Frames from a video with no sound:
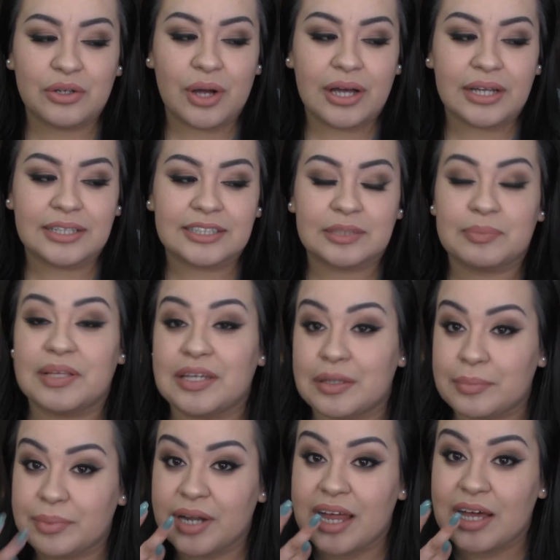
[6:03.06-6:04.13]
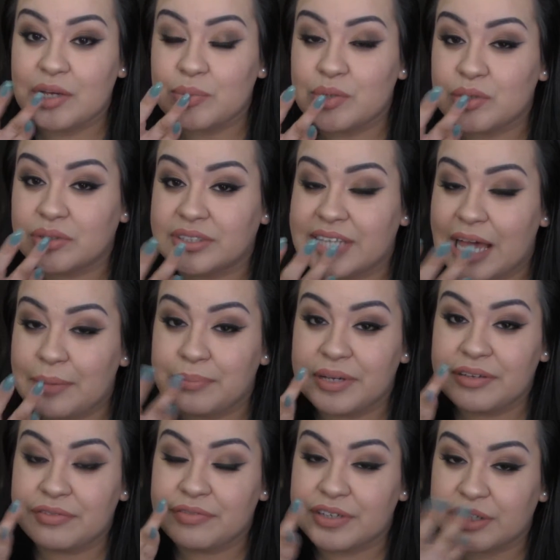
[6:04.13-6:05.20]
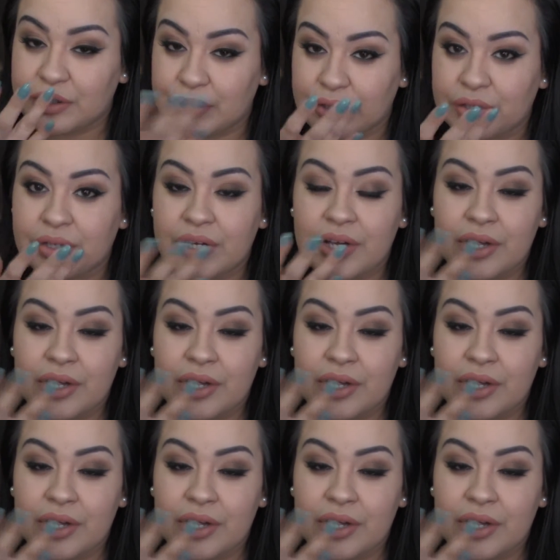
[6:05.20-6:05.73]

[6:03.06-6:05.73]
know how to explain it, but I will dab my finger